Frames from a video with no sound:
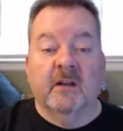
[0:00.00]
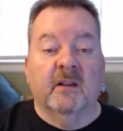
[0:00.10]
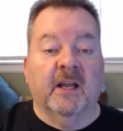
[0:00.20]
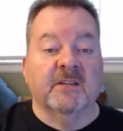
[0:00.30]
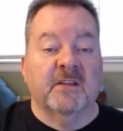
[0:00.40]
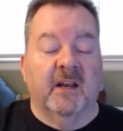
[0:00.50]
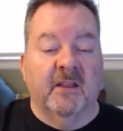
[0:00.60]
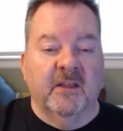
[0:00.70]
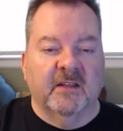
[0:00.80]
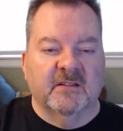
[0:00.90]
to, like I said, I
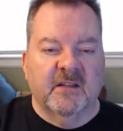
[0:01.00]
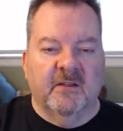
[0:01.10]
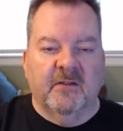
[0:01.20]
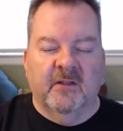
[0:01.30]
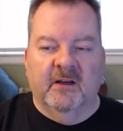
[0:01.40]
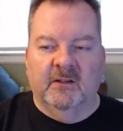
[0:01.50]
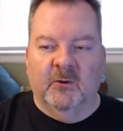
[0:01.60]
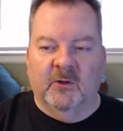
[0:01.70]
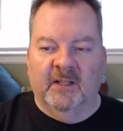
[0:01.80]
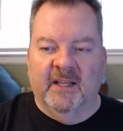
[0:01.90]
think Sif
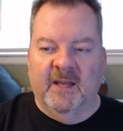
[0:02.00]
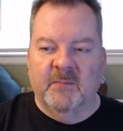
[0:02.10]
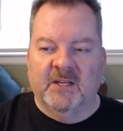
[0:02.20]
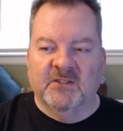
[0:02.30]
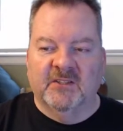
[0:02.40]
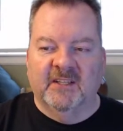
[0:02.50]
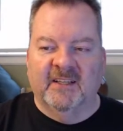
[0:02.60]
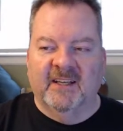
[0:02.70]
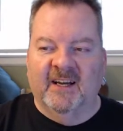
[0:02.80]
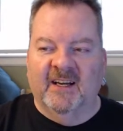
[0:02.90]
Lord Lee had mentioned
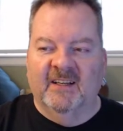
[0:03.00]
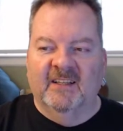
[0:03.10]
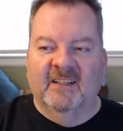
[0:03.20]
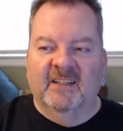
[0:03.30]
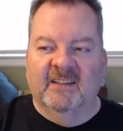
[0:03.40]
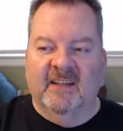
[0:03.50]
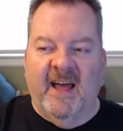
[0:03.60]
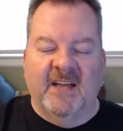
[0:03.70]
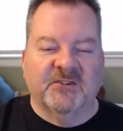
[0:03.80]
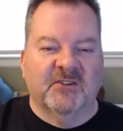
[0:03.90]
it
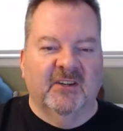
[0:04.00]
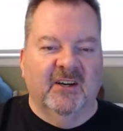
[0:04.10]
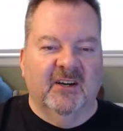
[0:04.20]
last